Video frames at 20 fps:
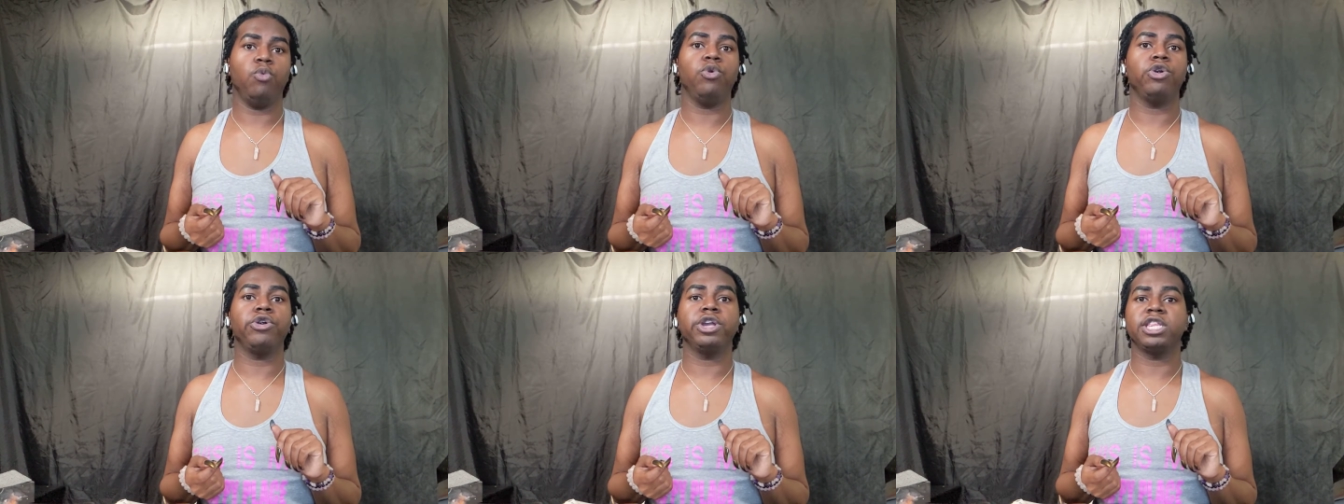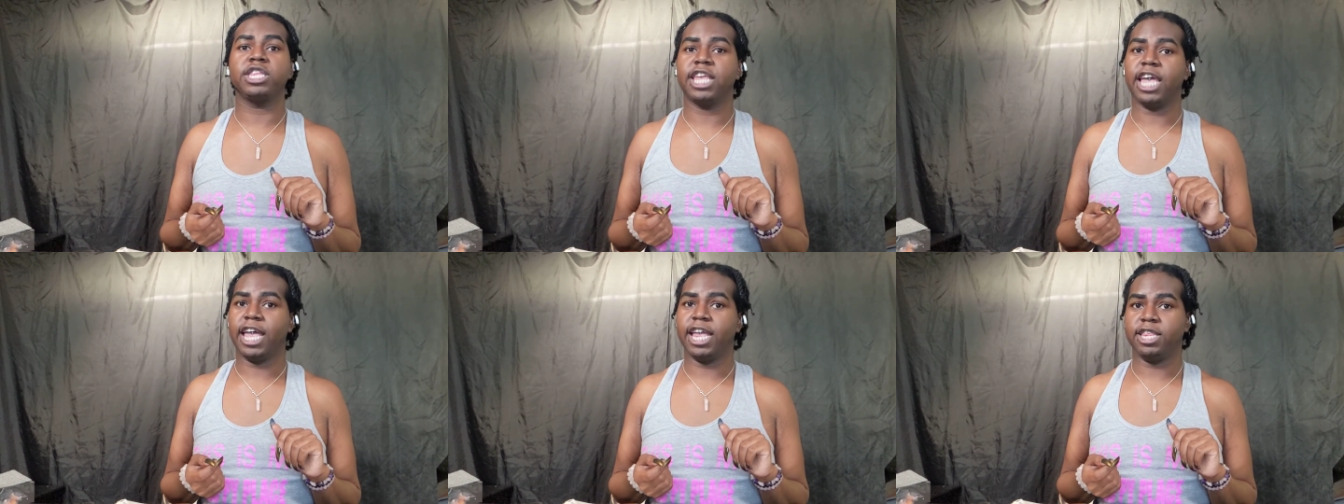we're
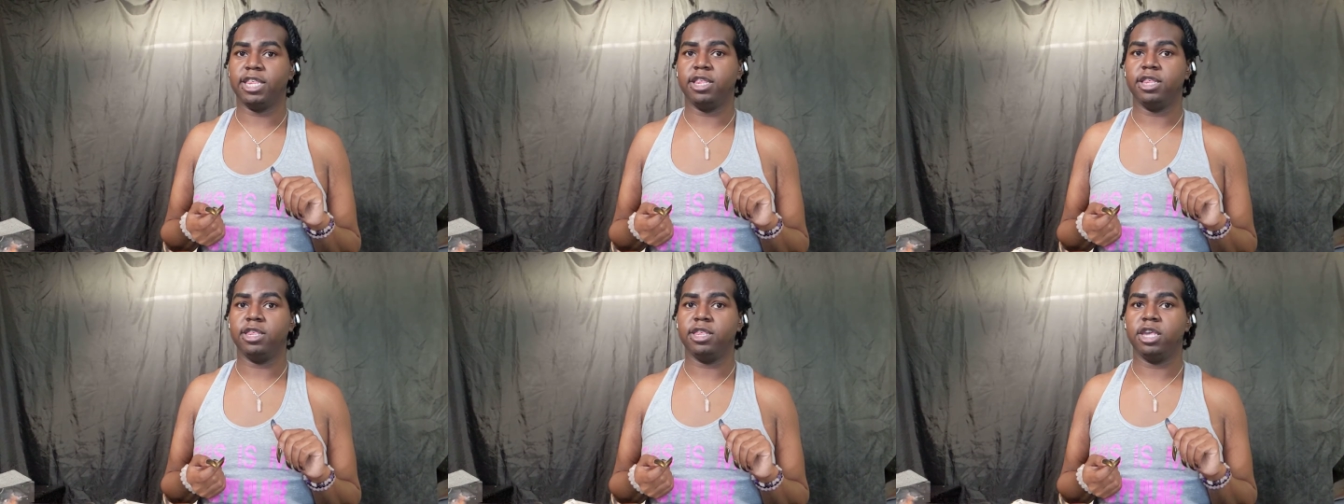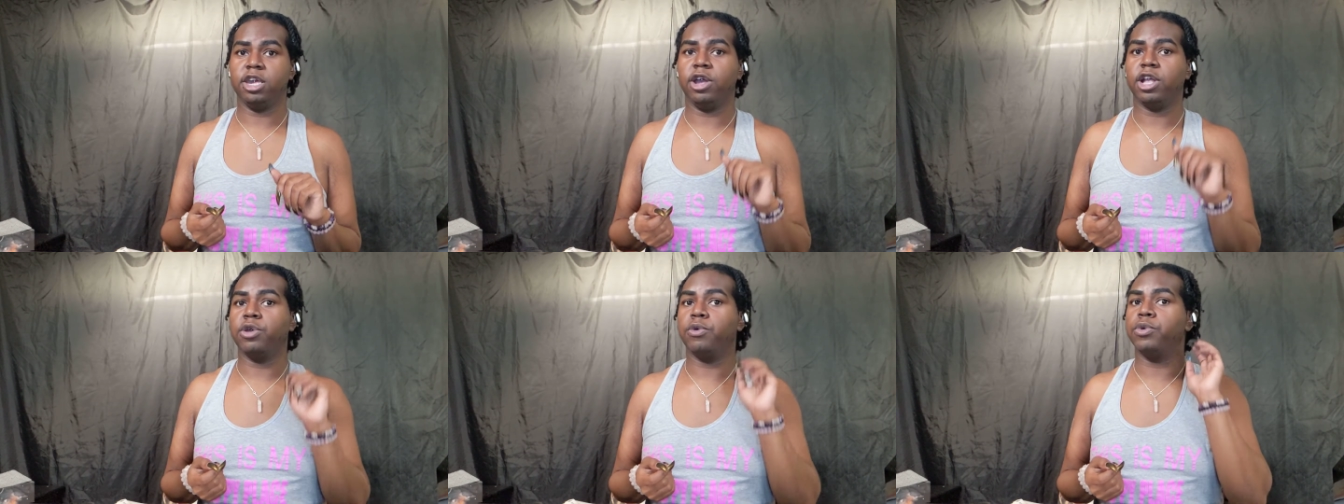assassins
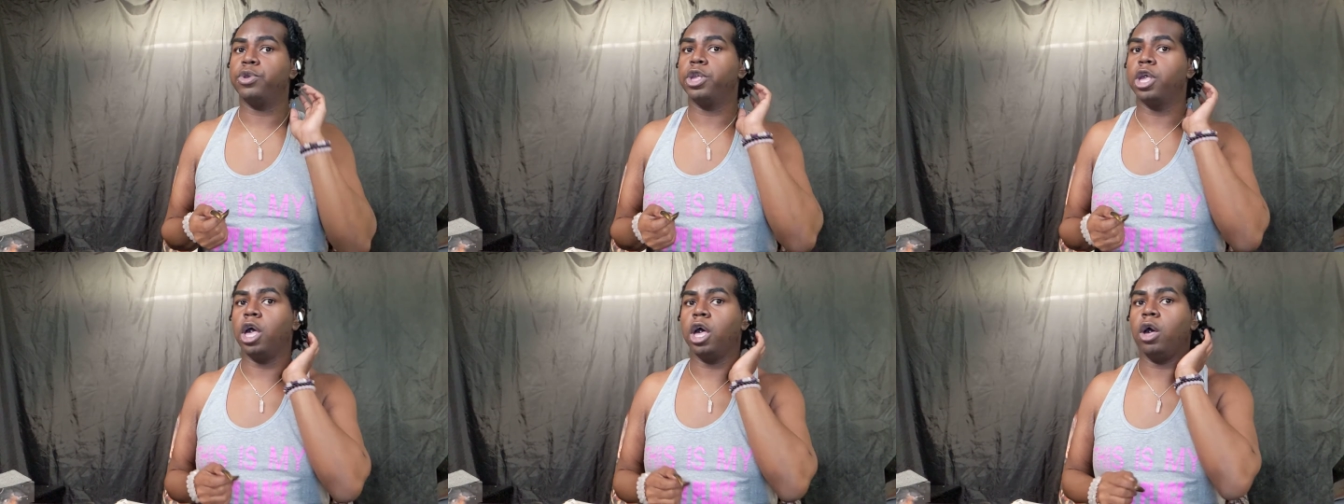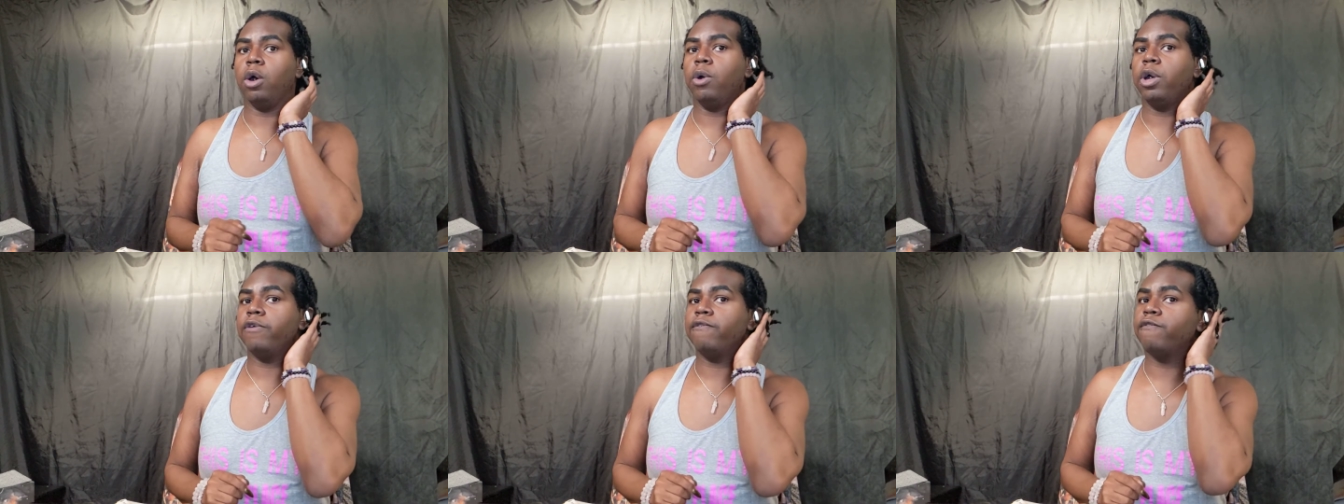here. I don't
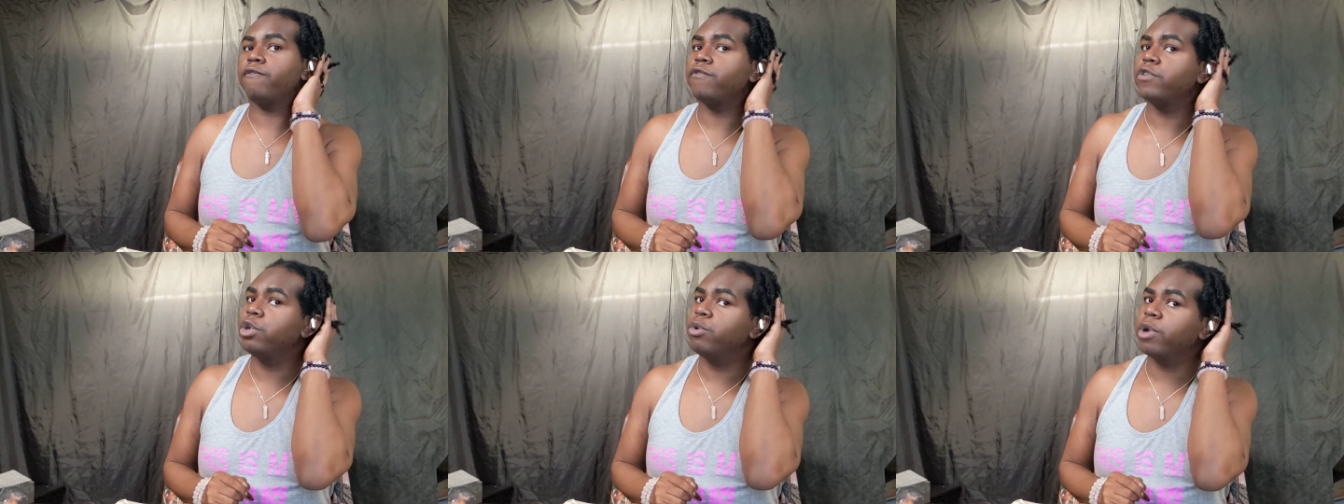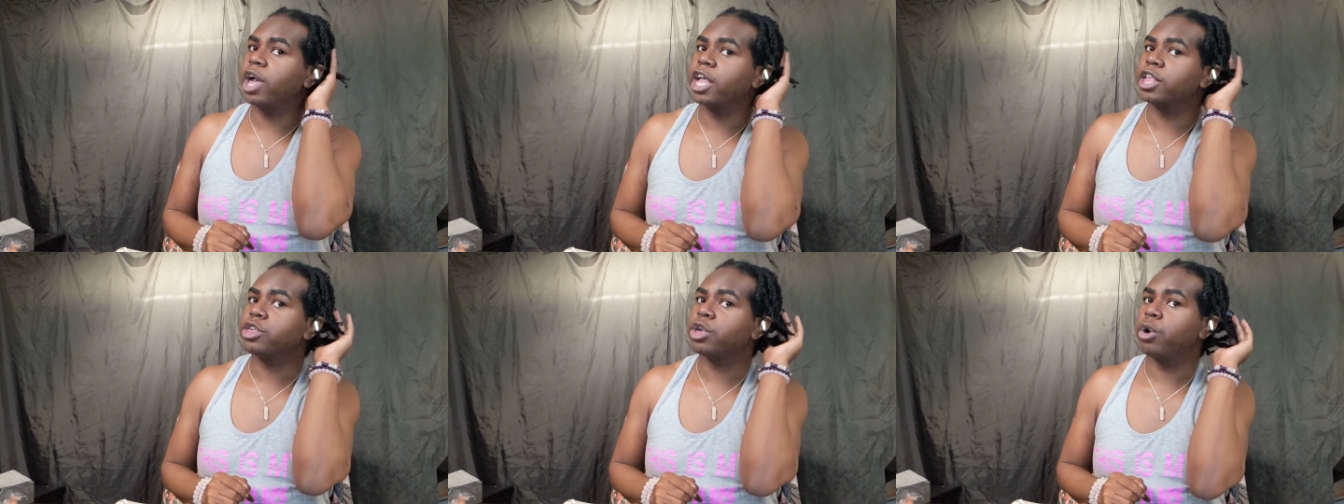know if you
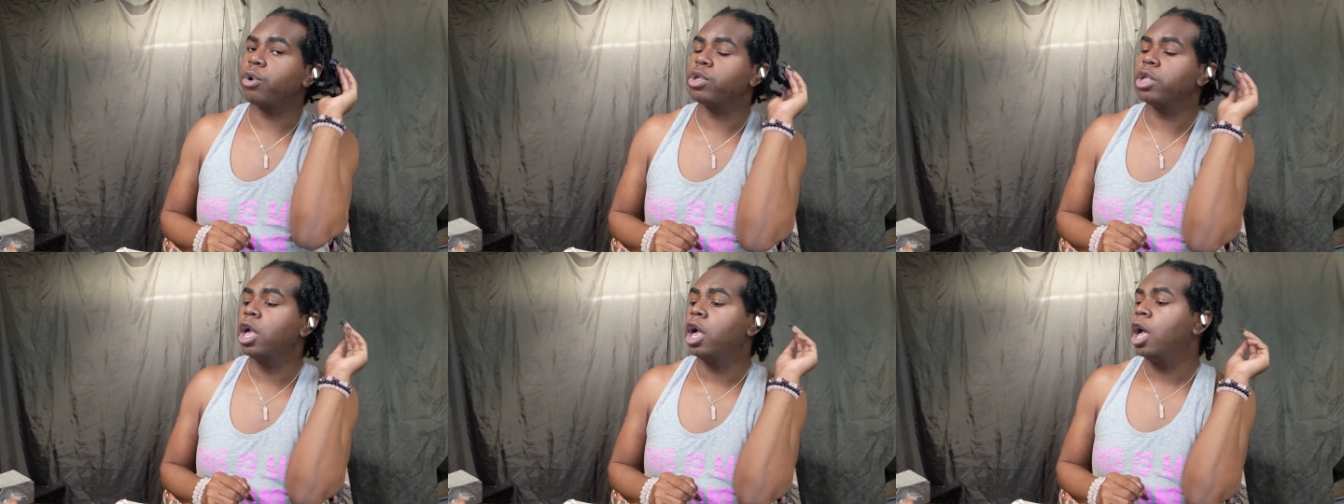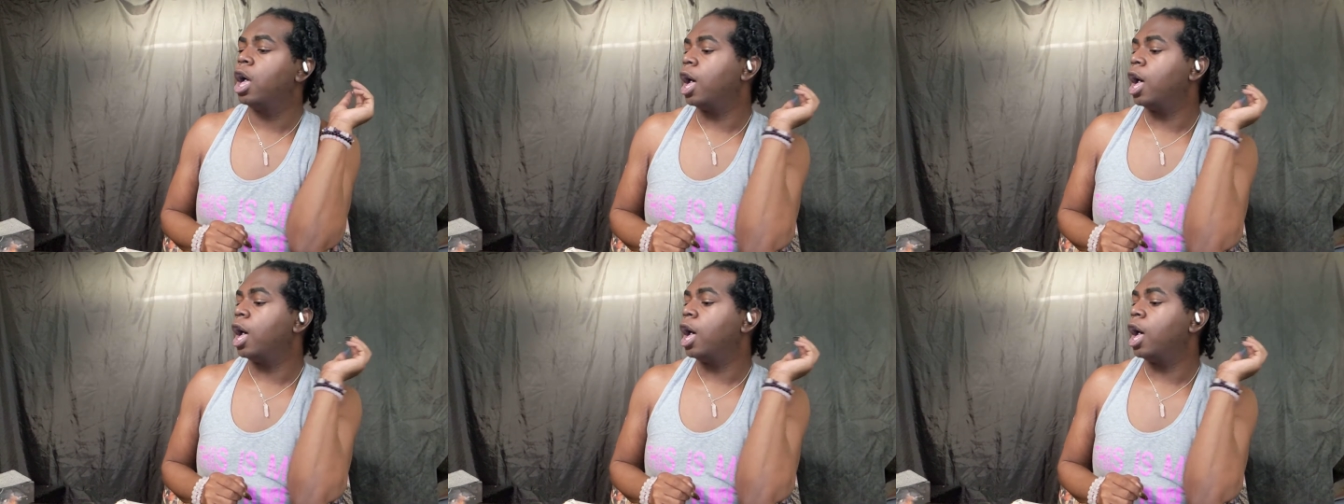got told.